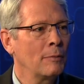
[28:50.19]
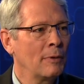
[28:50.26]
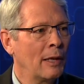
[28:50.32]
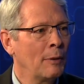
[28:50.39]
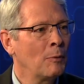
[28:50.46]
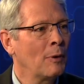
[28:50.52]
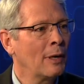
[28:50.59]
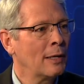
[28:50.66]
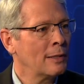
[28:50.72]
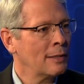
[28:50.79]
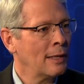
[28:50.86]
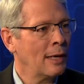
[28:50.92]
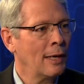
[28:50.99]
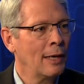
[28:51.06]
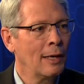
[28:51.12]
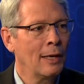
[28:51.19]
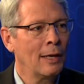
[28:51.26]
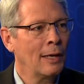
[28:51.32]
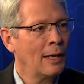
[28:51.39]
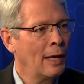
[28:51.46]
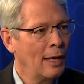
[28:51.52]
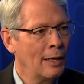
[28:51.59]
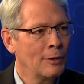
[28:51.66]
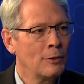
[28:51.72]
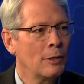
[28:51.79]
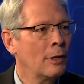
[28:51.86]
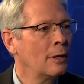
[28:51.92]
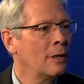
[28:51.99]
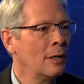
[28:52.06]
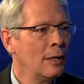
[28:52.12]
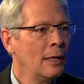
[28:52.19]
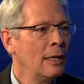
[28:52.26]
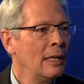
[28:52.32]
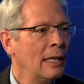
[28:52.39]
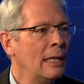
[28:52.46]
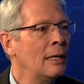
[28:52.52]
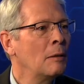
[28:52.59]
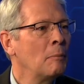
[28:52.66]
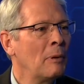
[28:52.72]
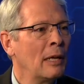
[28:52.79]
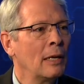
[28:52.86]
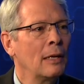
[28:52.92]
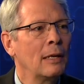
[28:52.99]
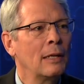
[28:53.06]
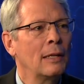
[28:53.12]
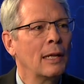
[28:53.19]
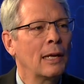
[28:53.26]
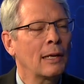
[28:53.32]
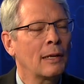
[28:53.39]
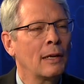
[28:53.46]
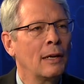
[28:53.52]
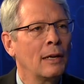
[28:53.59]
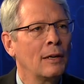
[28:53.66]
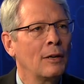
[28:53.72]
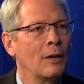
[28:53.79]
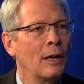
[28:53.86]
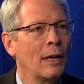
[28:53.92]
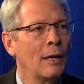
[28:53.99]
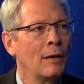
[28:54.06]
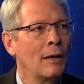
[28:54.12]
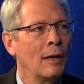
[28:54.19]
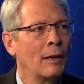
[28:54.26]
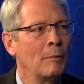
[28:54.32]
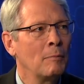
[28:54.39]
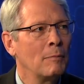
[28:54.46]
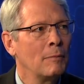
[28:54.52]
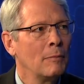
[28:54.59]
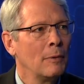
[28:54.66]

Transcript: They want to stay engaged and independent in that care. I'm